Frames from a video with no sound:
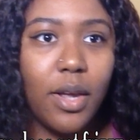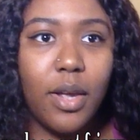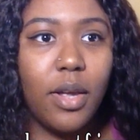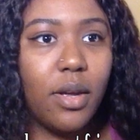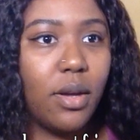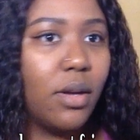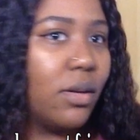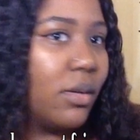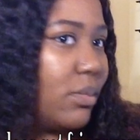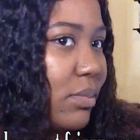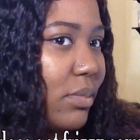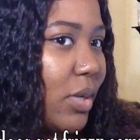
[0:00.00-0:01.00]

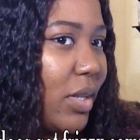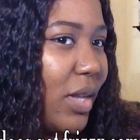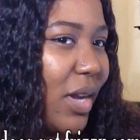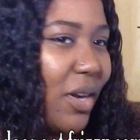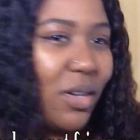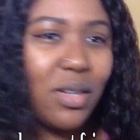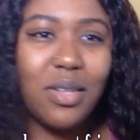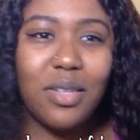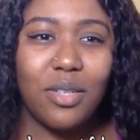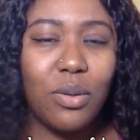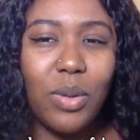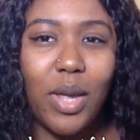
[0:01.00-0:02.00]
The hair color is
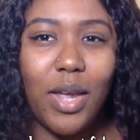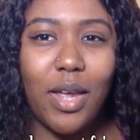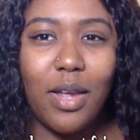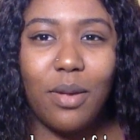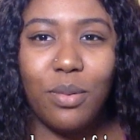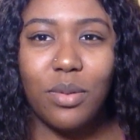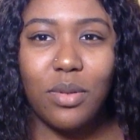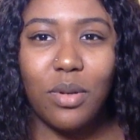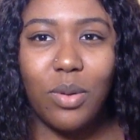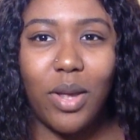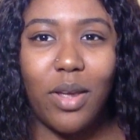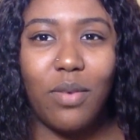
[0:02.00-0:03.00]
okay. It was okay
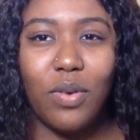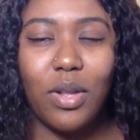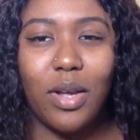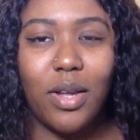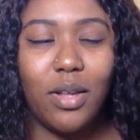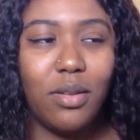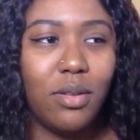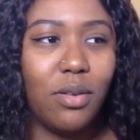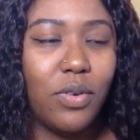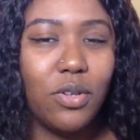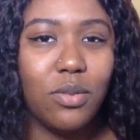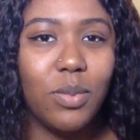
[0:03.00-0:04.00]
for like the first
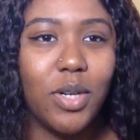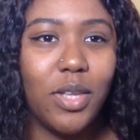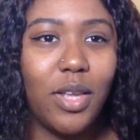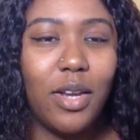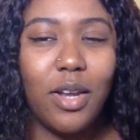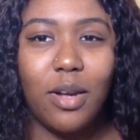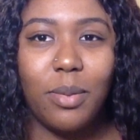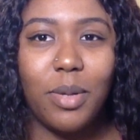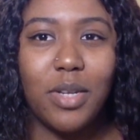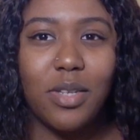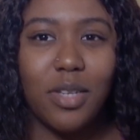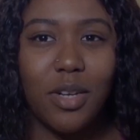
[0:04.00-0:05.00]
month, and now I'm getting
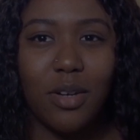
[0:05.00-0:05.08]
sick of